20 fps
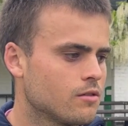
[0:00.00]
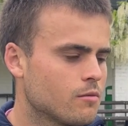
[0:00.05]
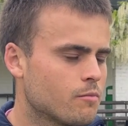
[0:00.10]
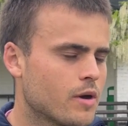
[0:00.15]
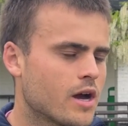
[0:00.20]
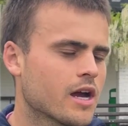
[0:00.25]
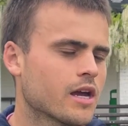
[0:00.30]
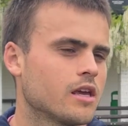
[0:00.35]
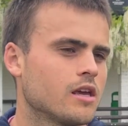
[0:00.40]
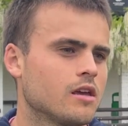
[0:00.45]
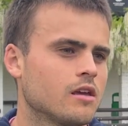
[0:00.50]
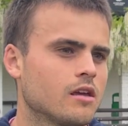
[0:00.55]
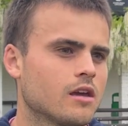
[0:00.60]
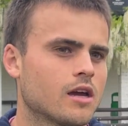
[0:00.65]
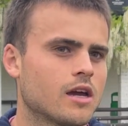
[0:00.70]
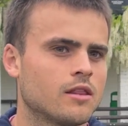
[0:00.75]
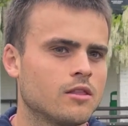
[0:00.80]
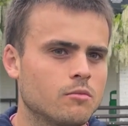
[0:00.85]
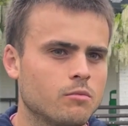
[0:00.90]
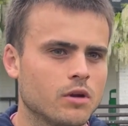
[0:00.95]
the backing
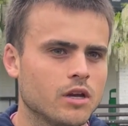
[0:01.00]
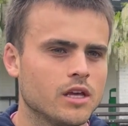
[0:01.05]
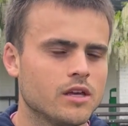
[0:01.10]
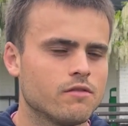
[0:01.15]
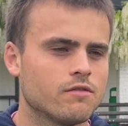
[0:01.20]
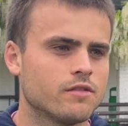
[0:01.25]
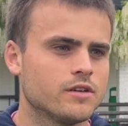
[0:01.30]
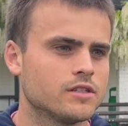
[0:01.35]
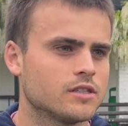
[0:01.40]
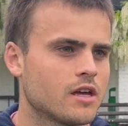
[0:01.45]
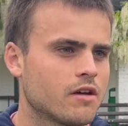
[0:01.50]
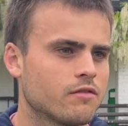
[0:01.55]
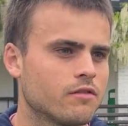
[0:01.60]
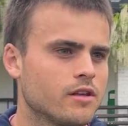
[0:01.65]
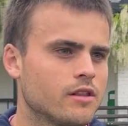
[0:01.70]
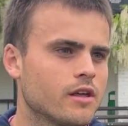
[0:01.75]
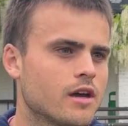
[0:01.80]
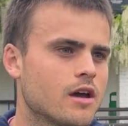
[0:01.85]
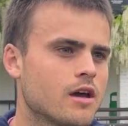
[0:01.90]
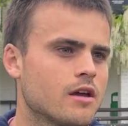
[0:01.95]
and the belief is
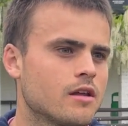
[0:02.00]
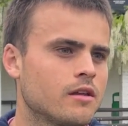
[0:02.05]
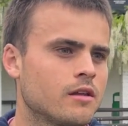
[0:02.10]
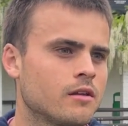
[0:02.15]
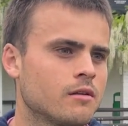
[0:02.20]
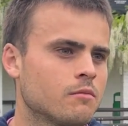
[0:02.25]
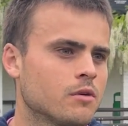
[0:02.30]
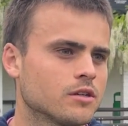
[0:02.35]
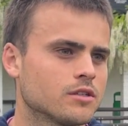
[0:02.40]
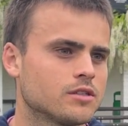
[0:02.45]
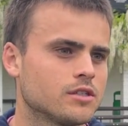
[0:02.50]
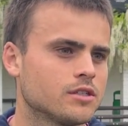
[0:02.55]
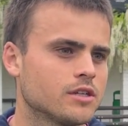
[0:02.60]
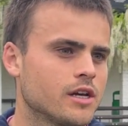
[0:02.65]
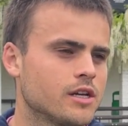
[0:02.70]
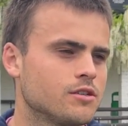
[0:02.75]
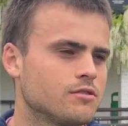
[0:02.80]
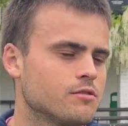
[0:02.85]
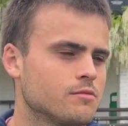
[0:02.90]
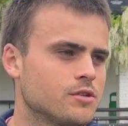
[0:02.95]
definitely there in amongst the
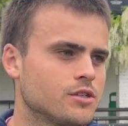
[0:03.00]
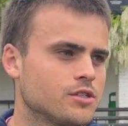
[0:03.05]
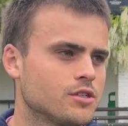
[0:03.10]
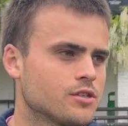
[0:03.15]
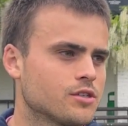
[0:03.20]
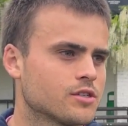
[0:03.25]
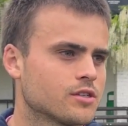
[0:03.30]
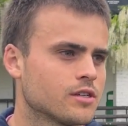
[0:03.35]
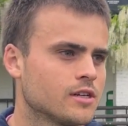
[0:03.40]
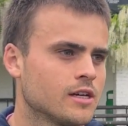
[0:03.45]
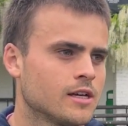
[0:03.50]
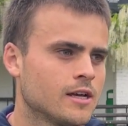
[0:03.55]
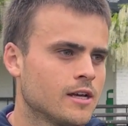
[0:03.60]
change room. It's just